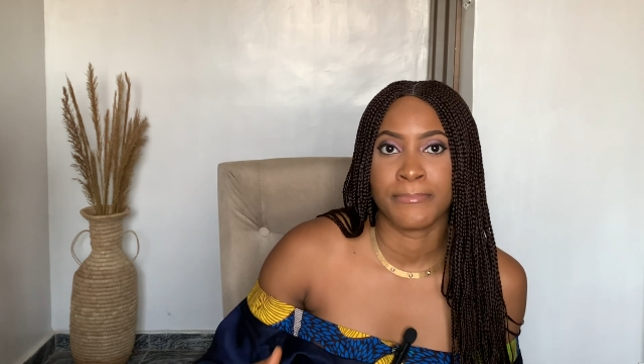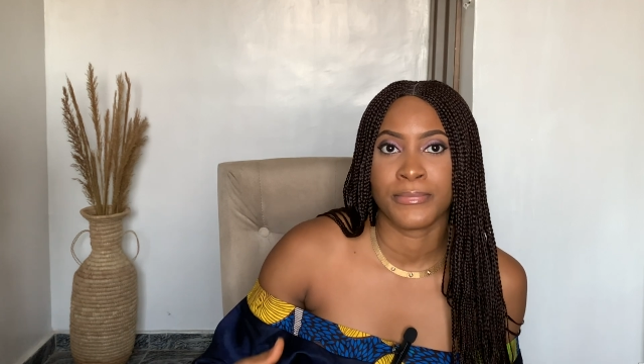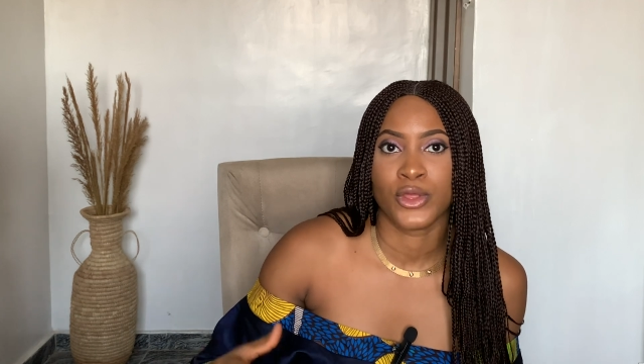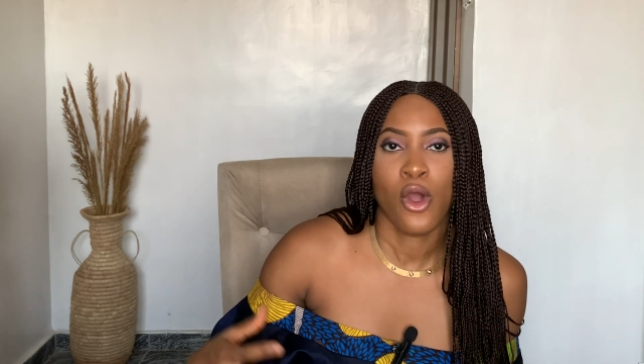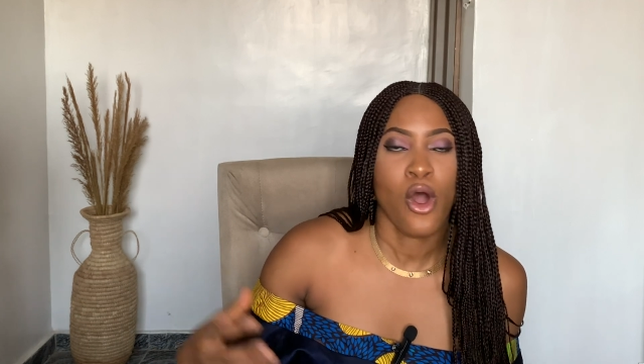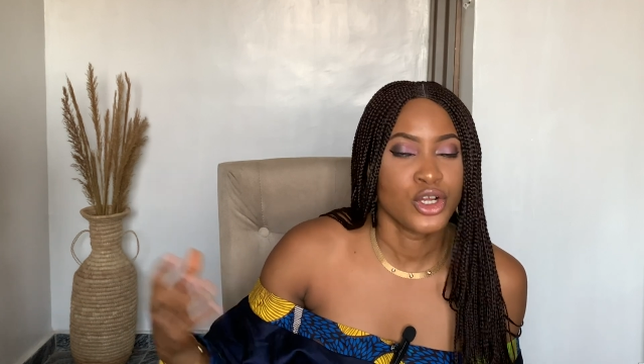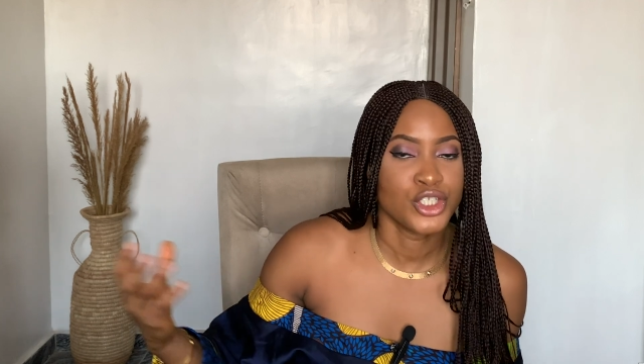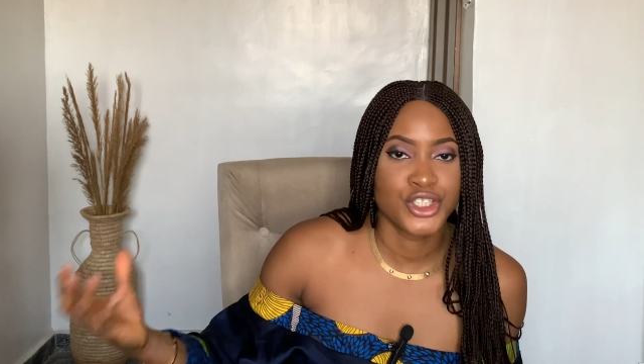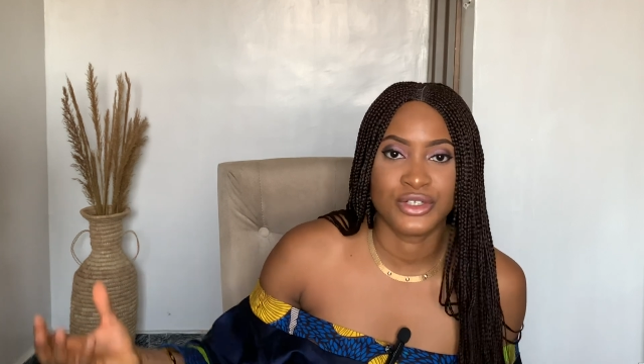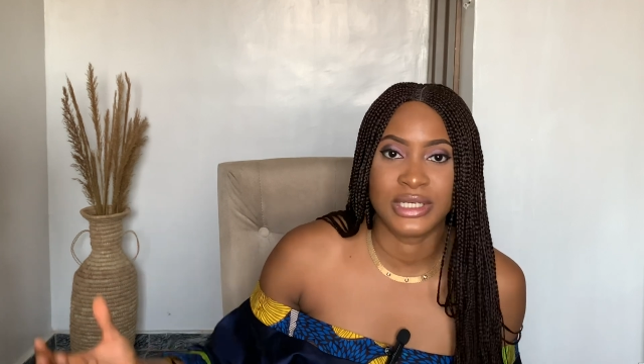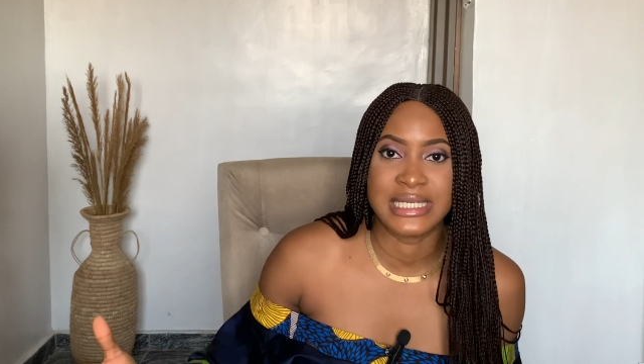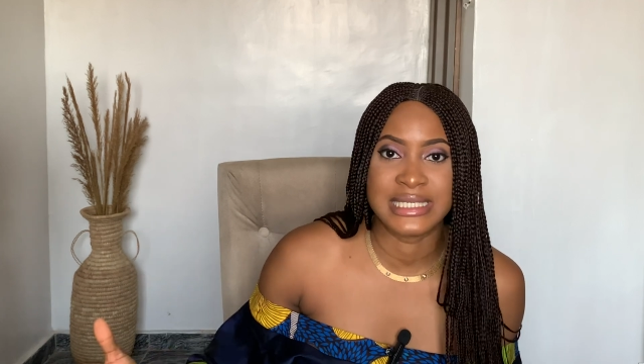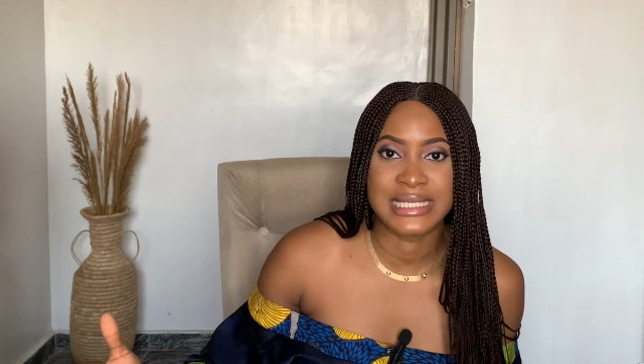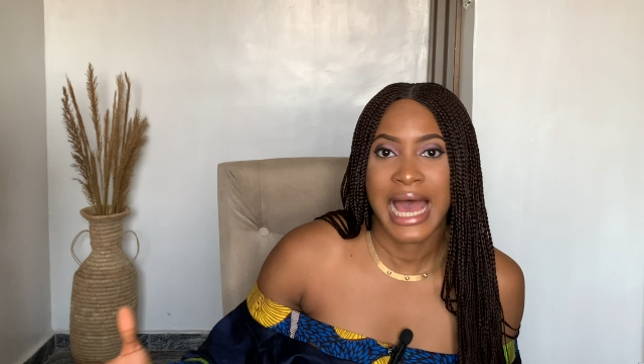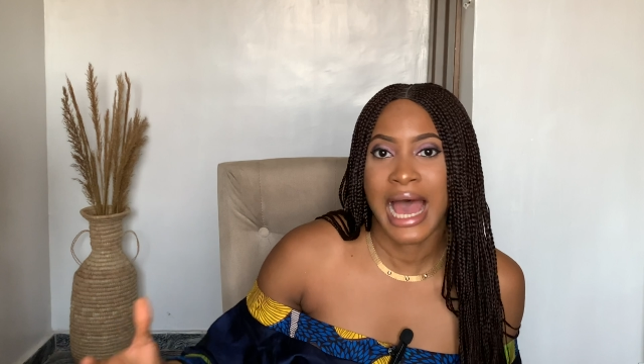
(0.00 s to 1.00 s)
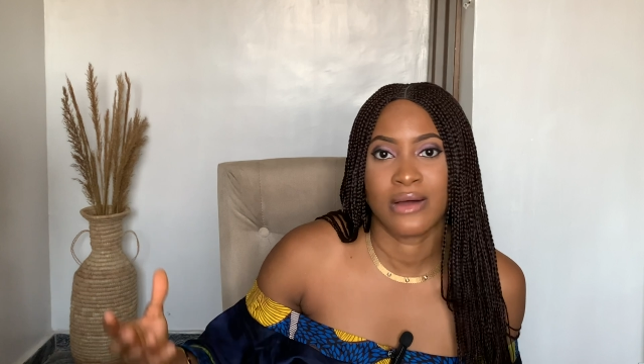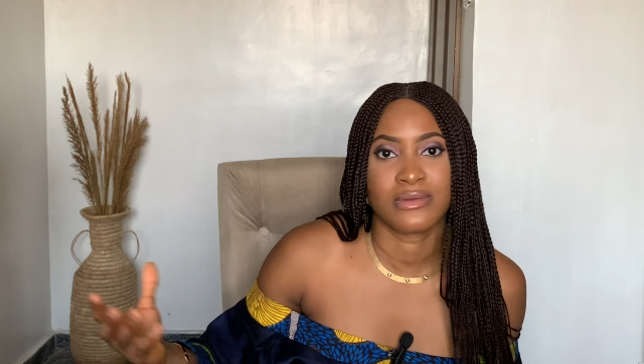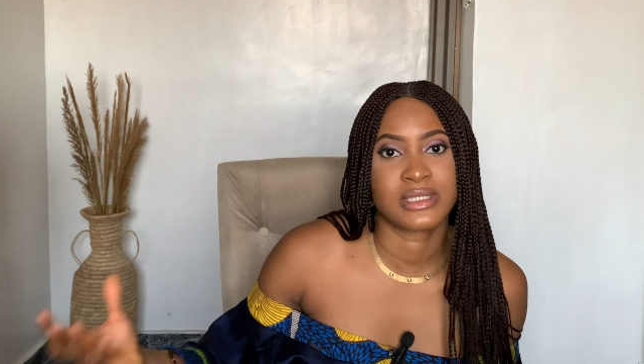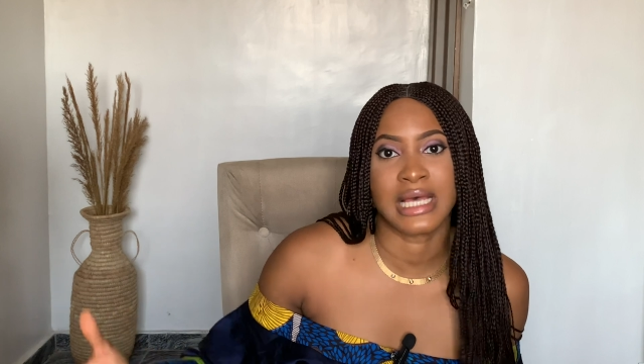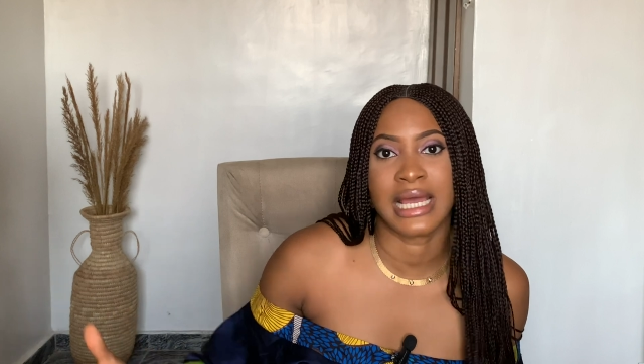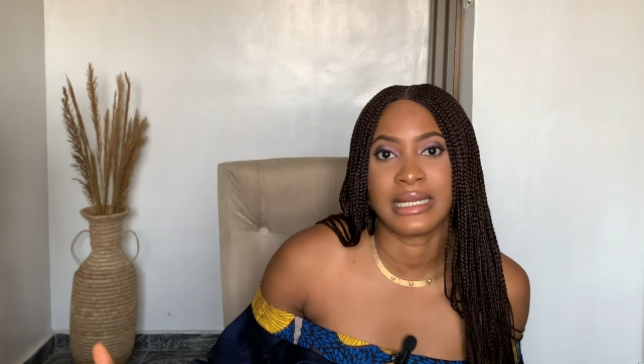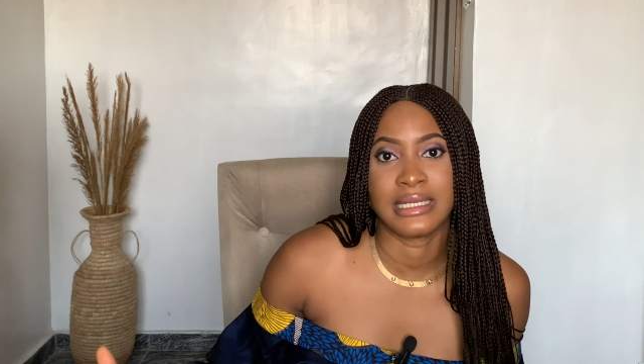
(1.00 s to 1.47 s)
countries
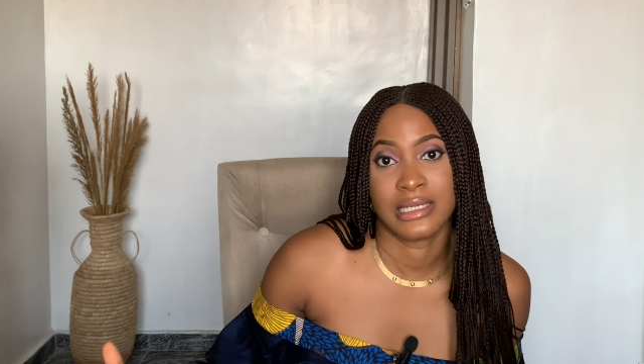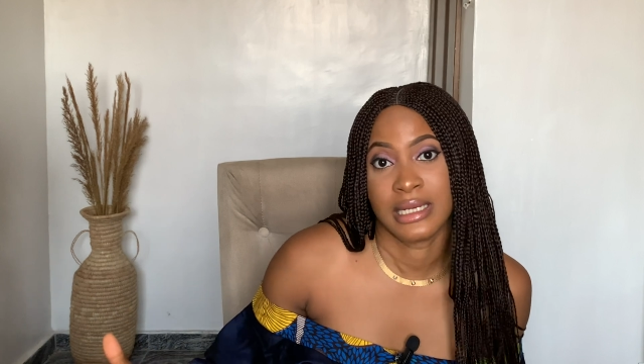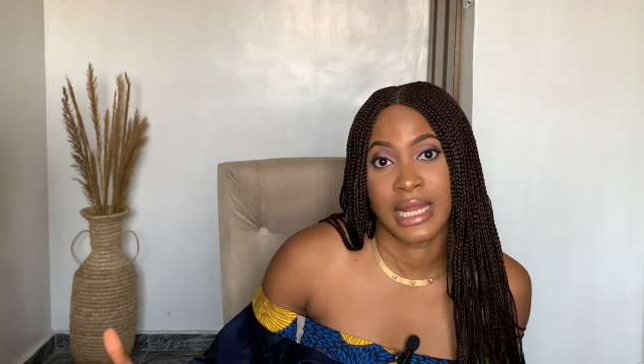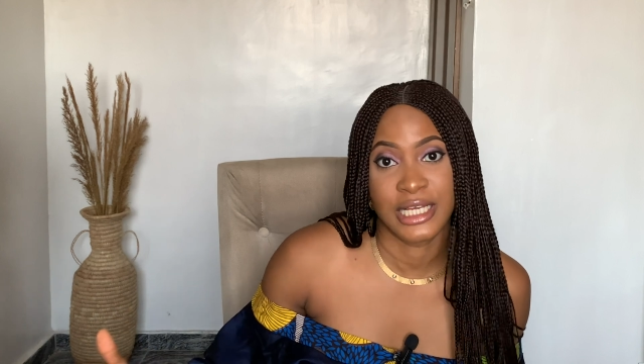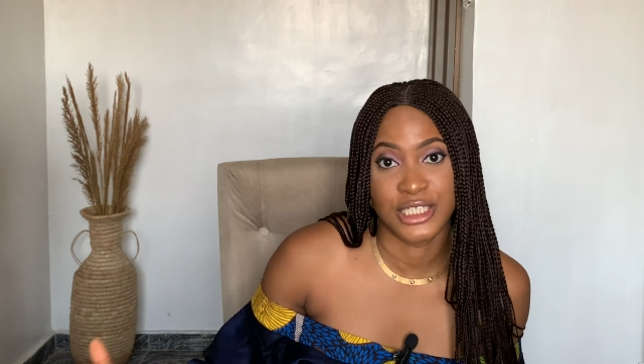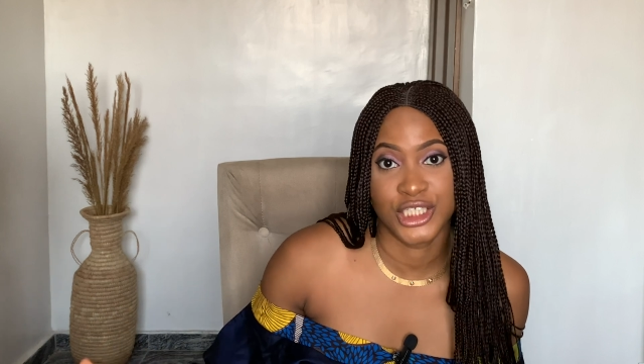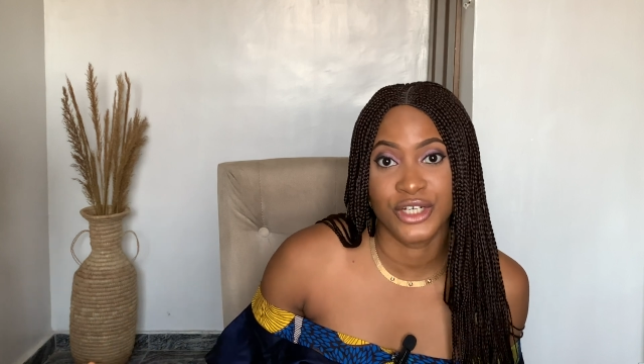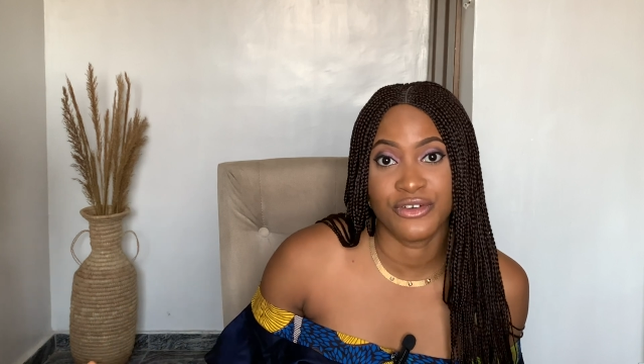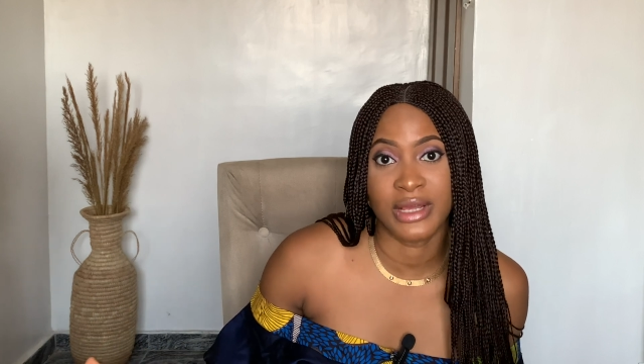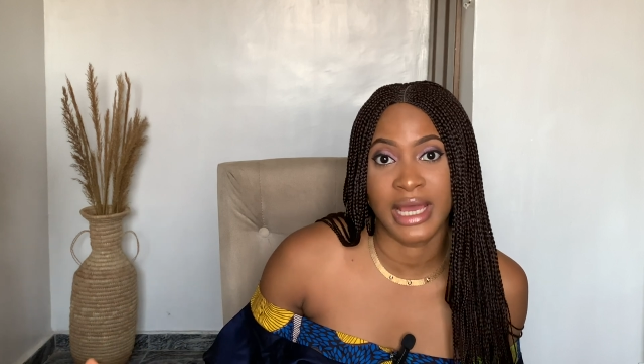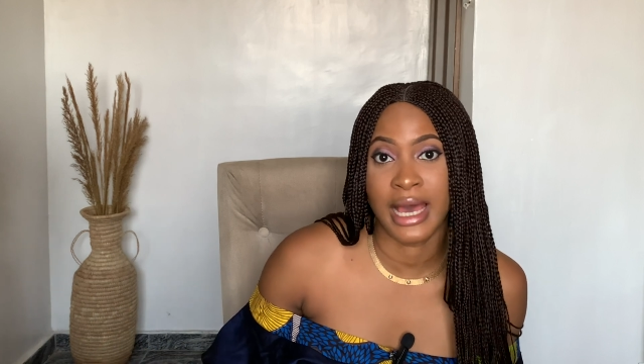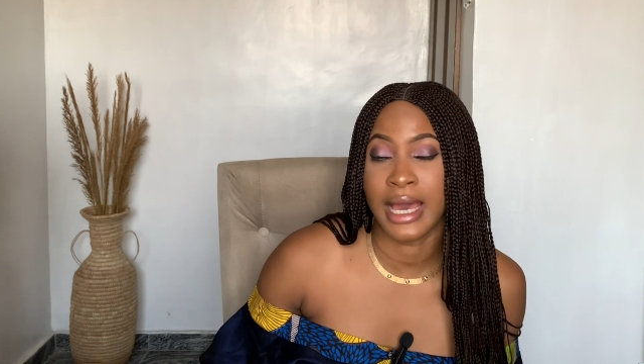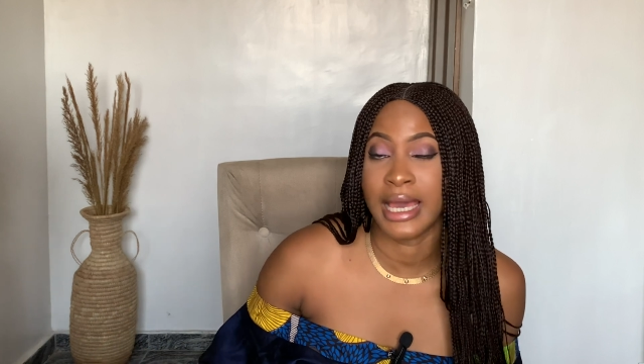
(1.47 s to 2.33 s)
outside Nigeria,